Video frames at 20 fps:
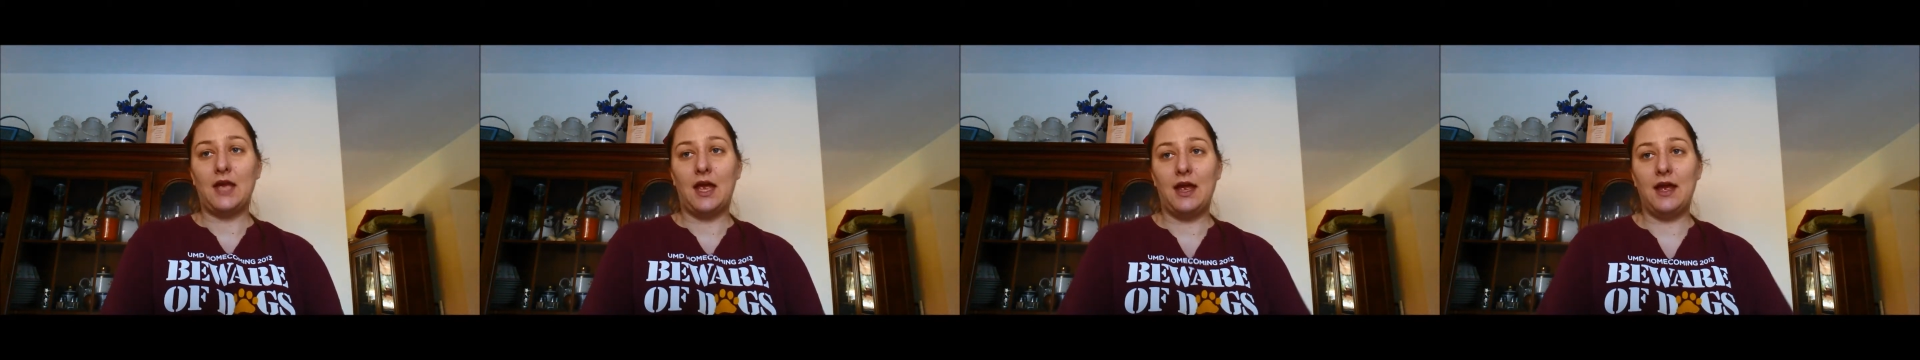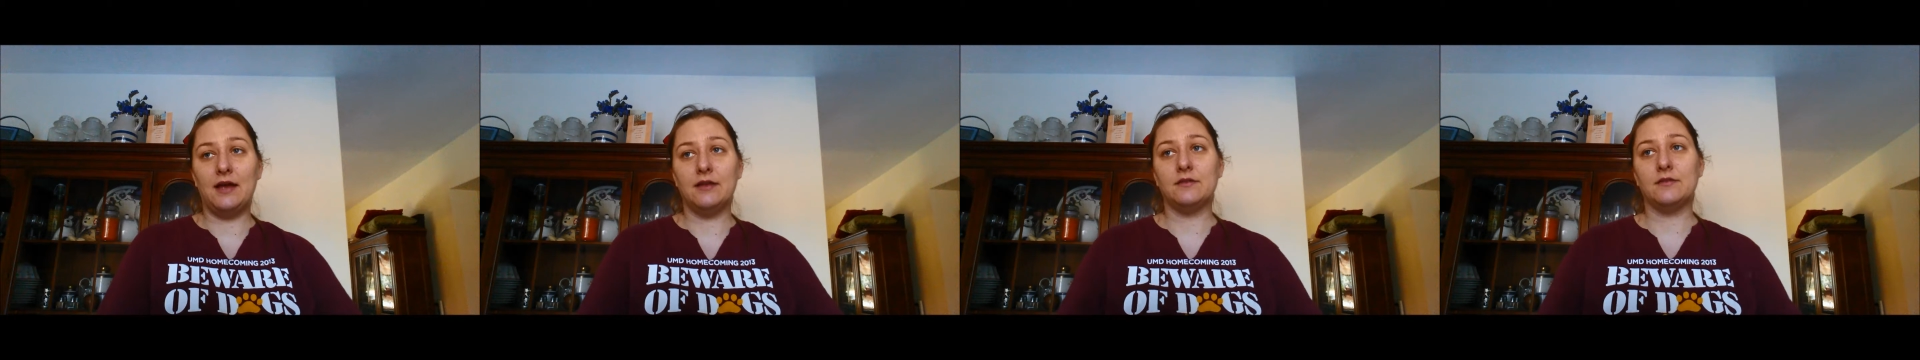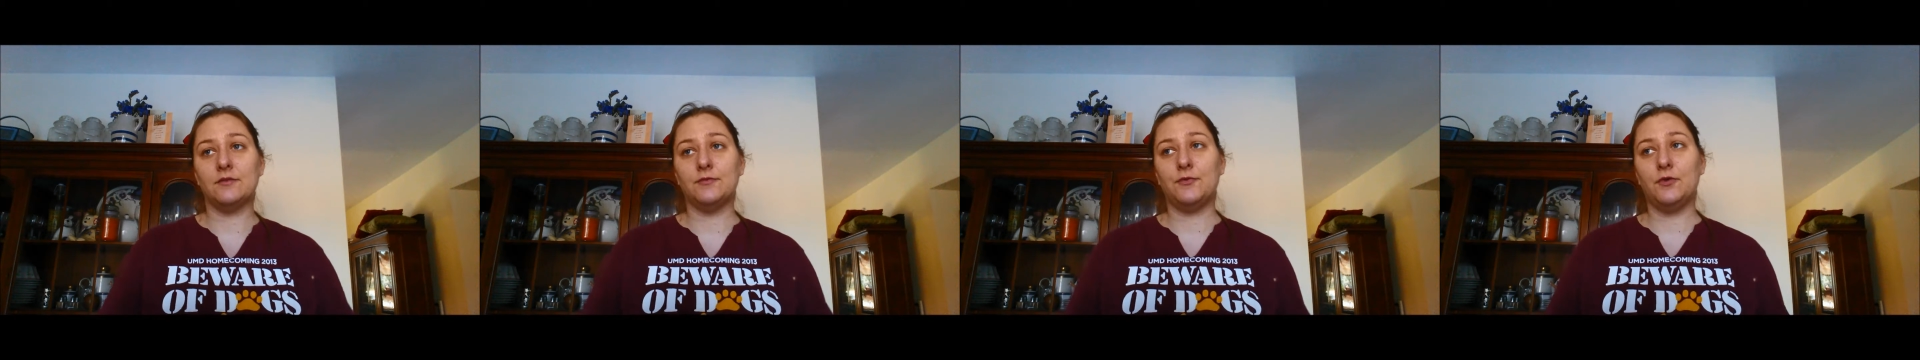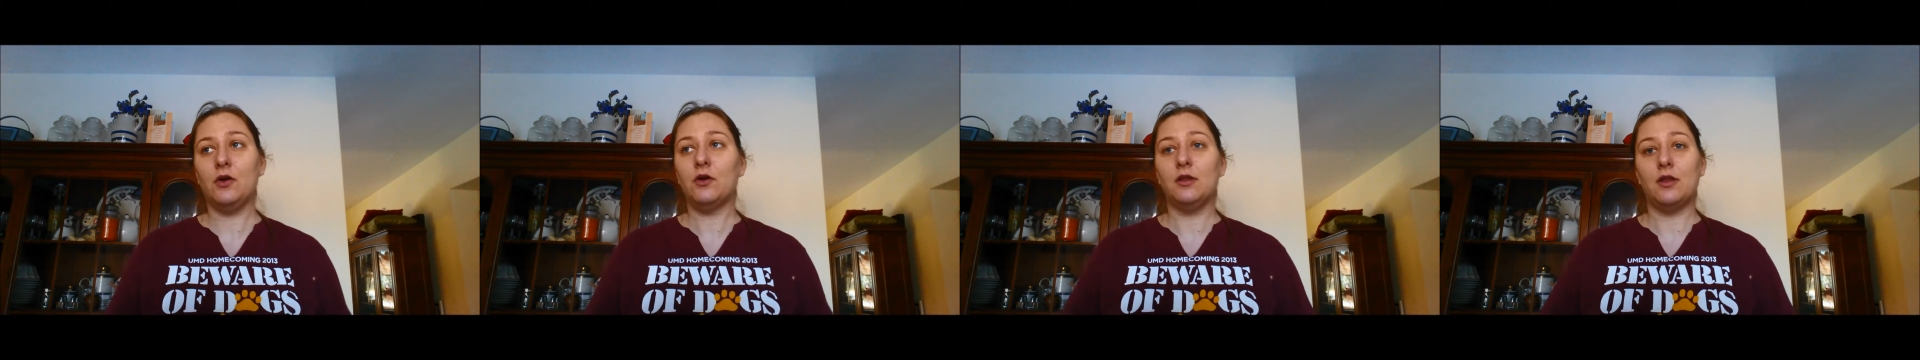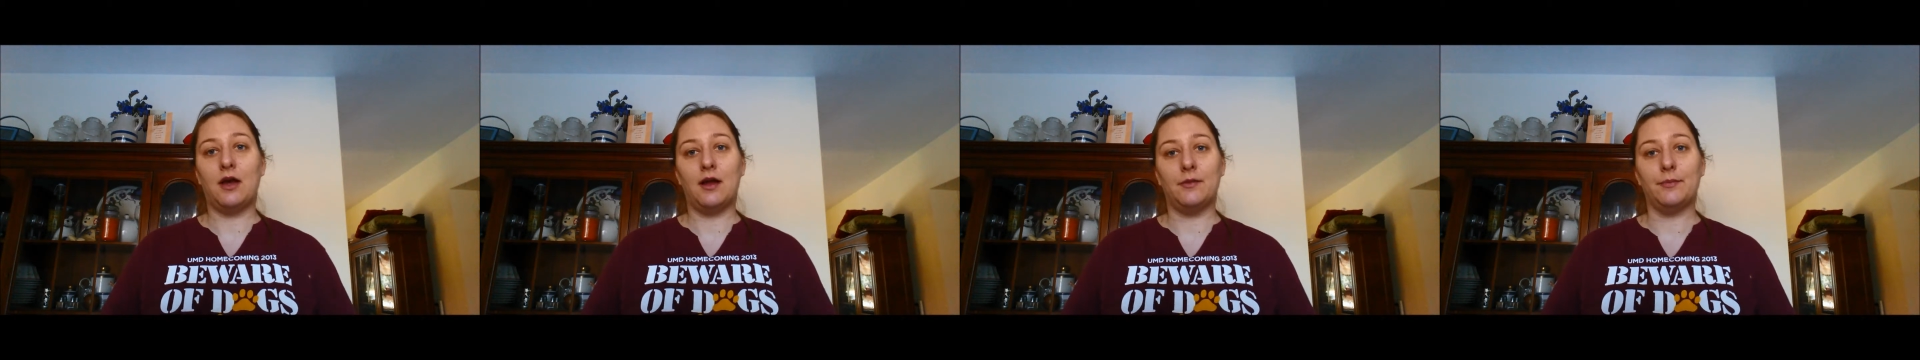As for
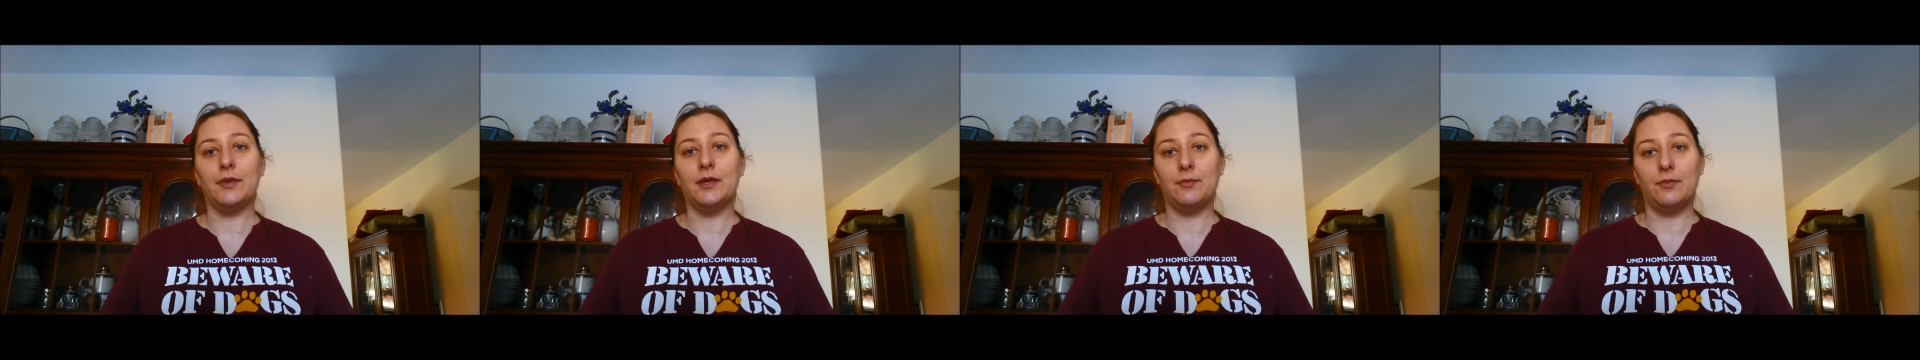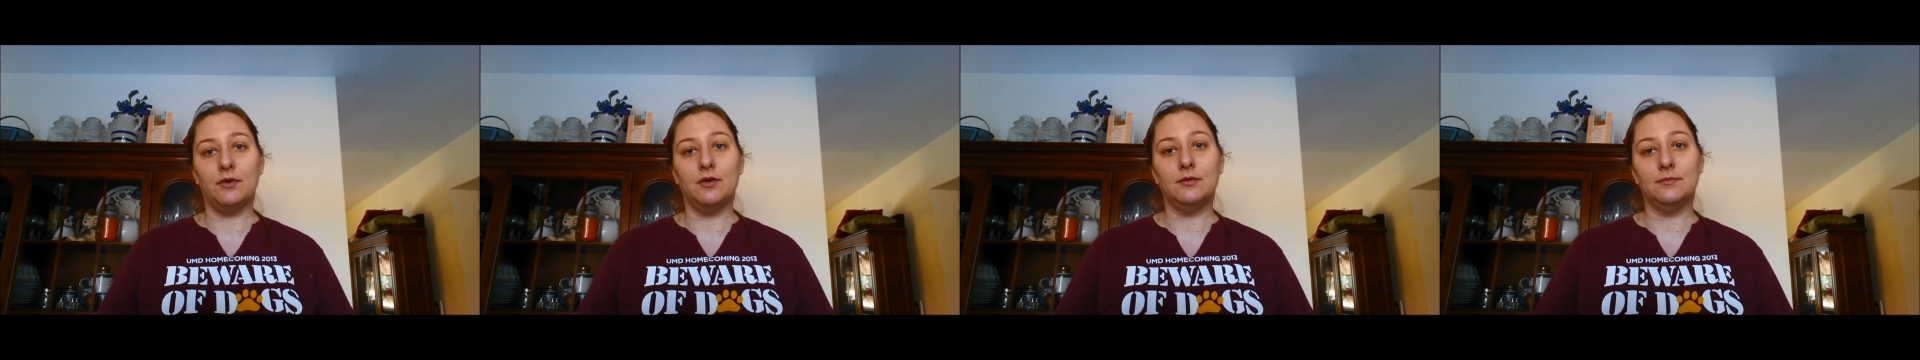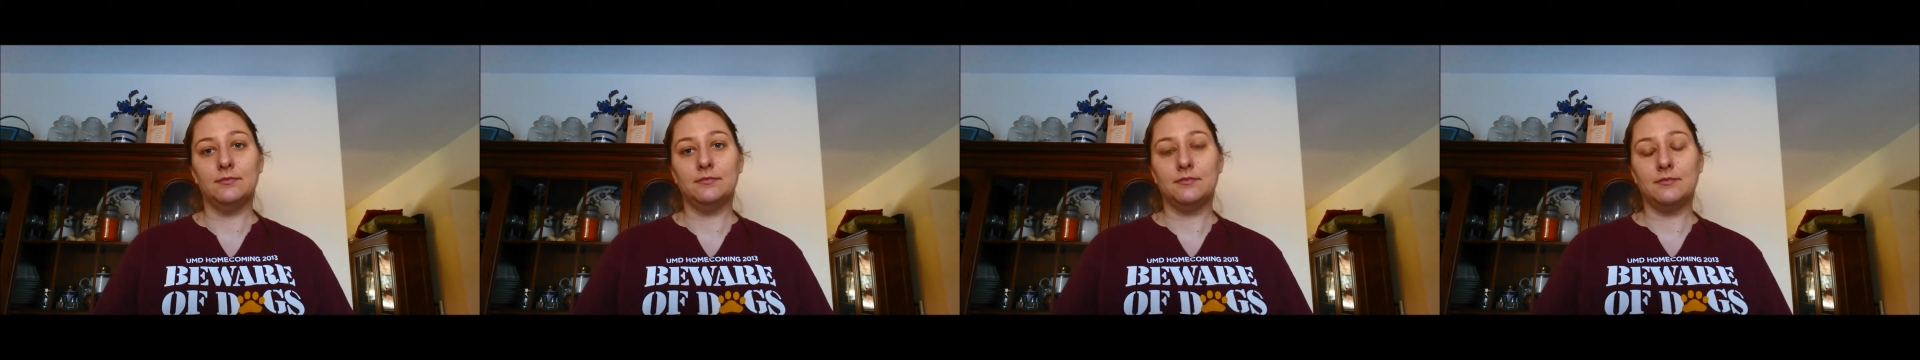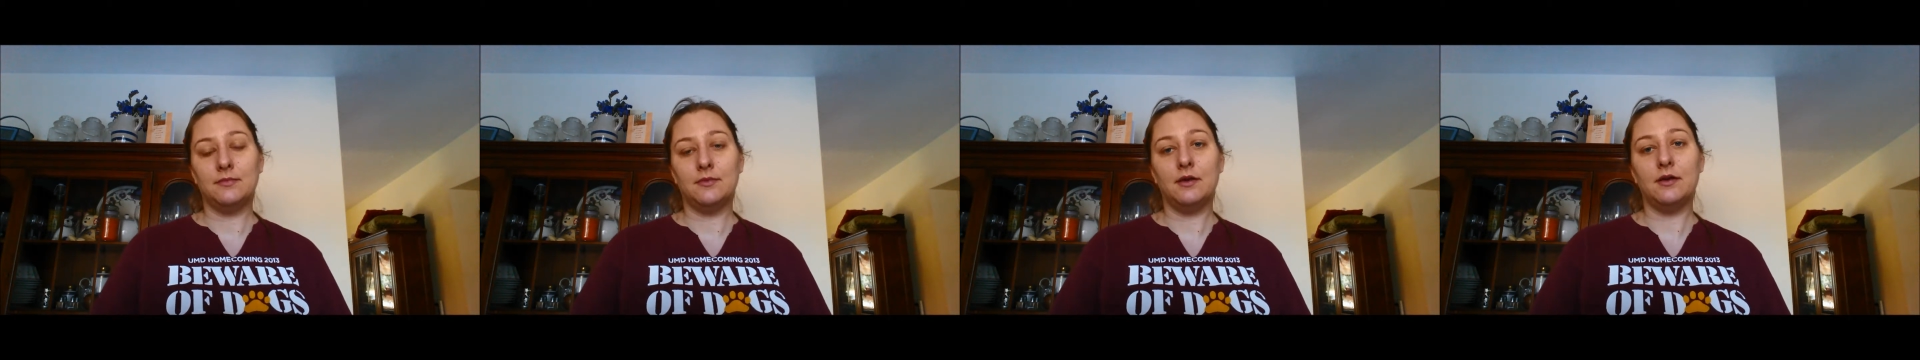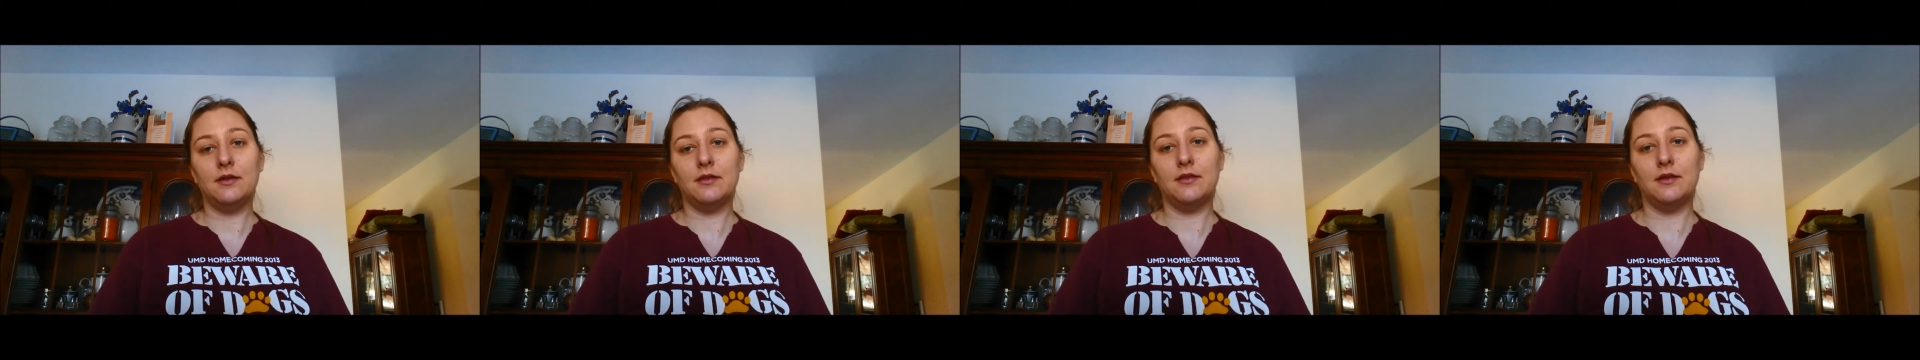a lot of people,
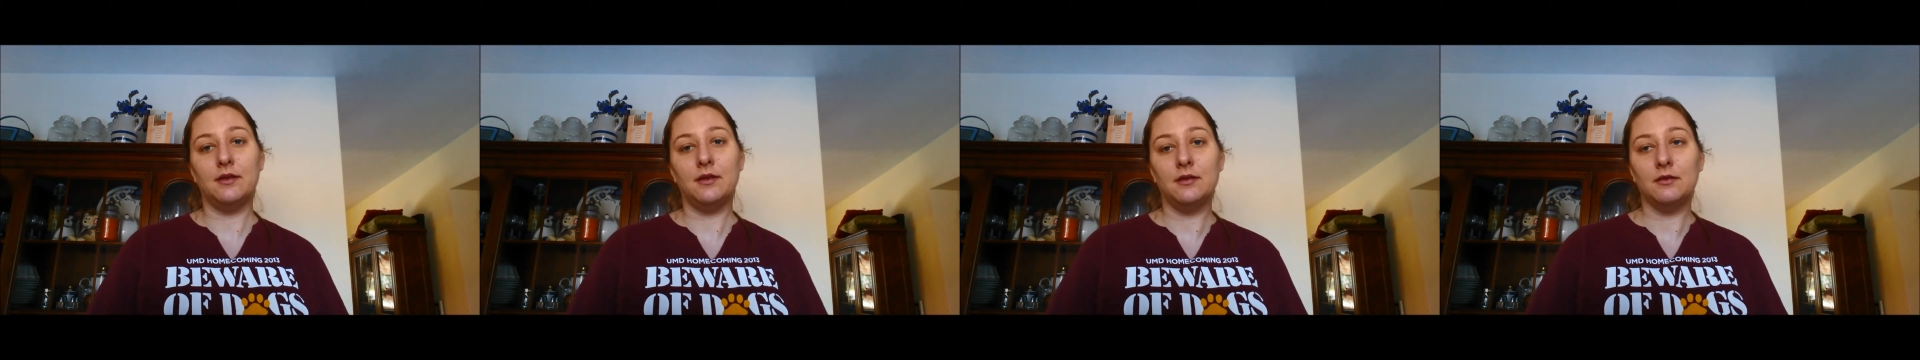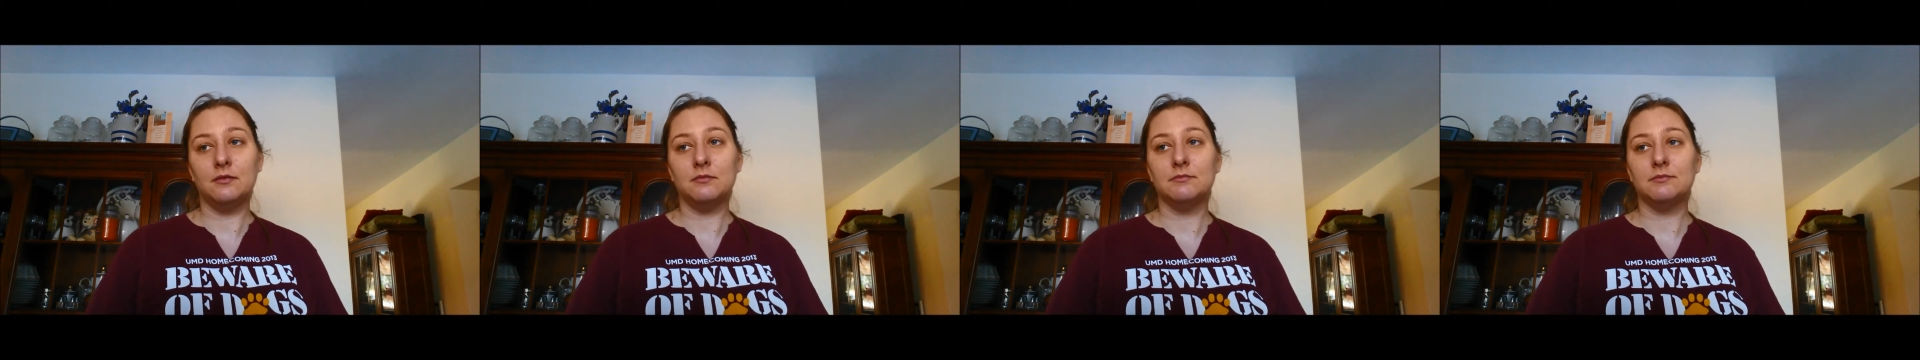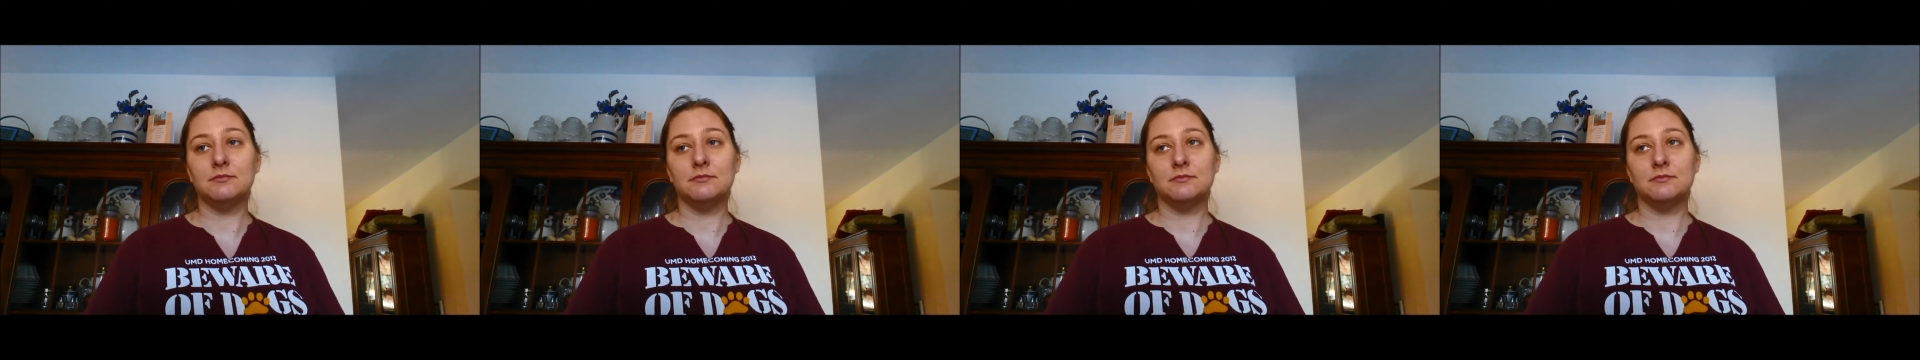I think.